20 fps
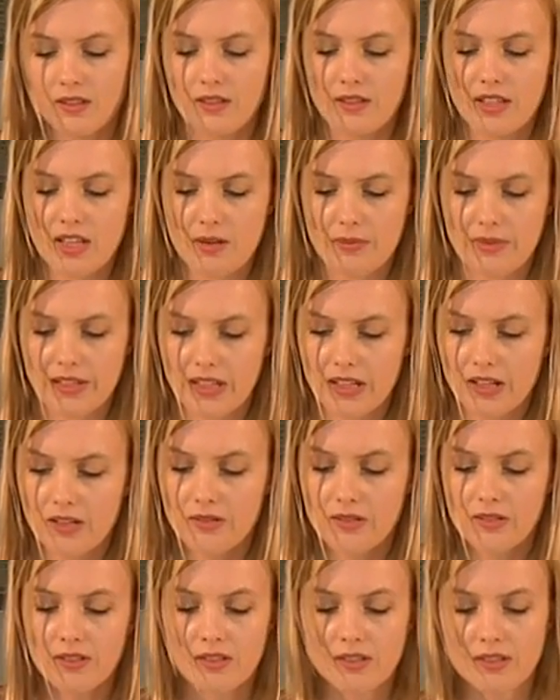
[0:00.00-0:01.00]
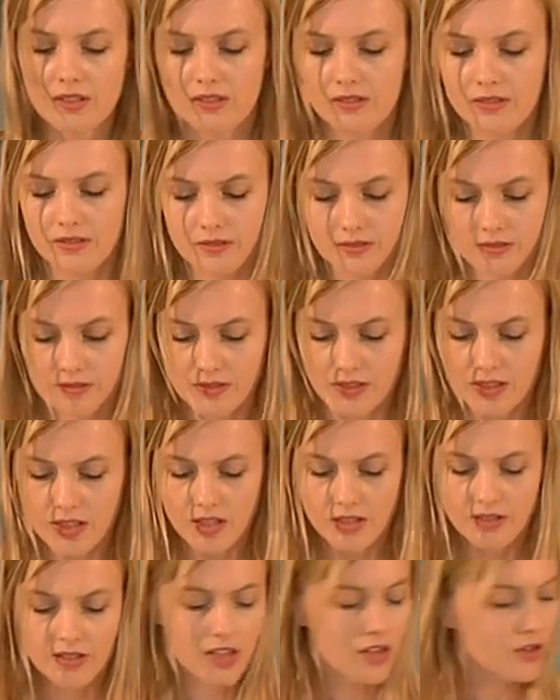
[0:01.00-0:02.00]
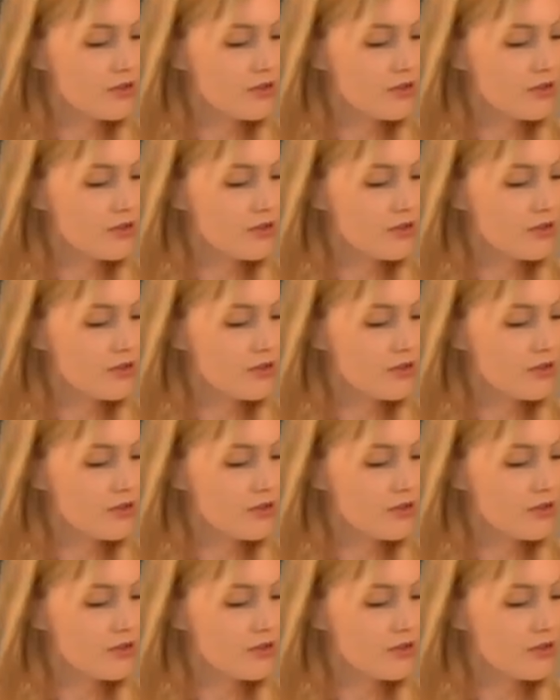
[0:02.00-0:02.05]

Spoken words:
There we go. So